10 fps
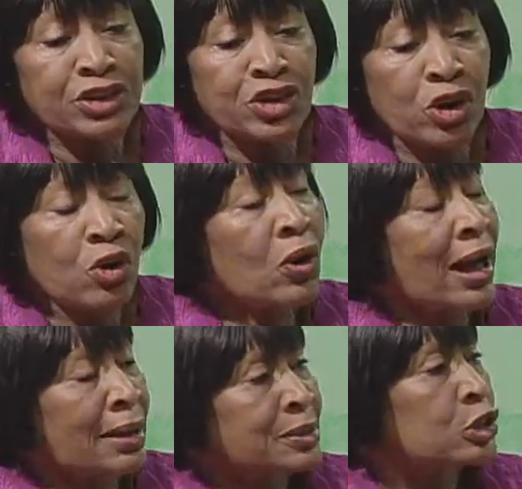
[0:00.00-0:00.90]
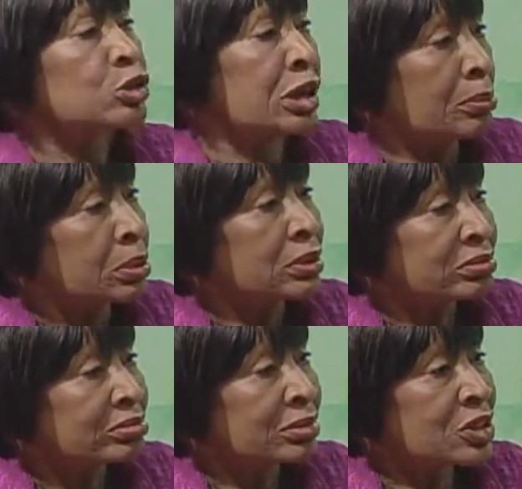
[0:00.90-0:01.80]
no absolute number,
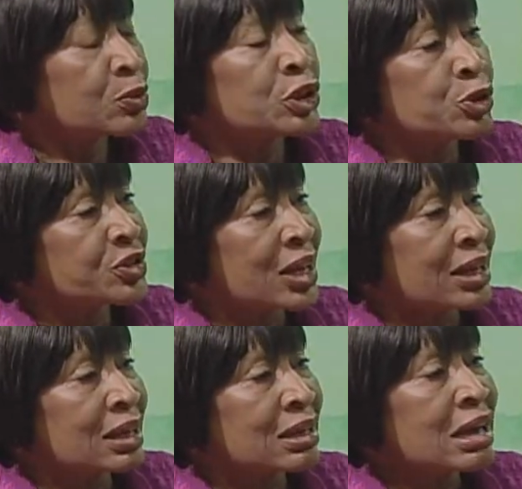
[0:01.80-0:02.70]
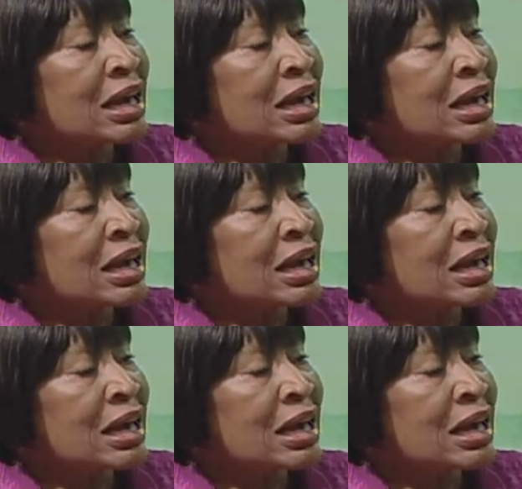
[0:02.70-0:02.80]
is what you're saying